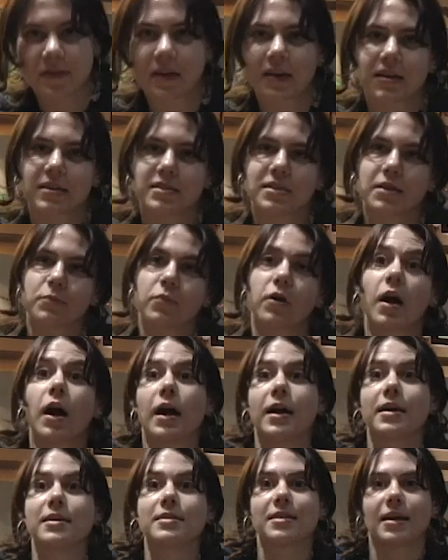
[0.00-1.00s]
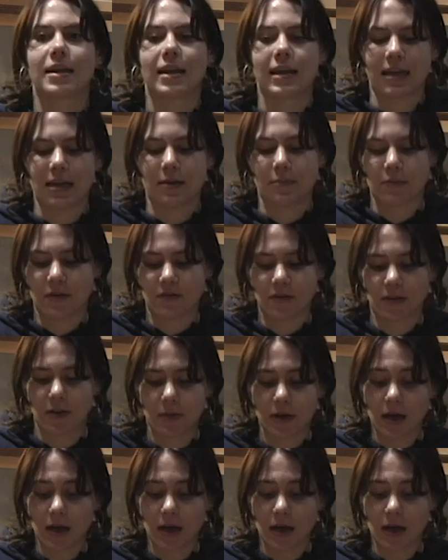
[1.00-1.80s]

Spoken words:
It's like a surprise. I like eat my food.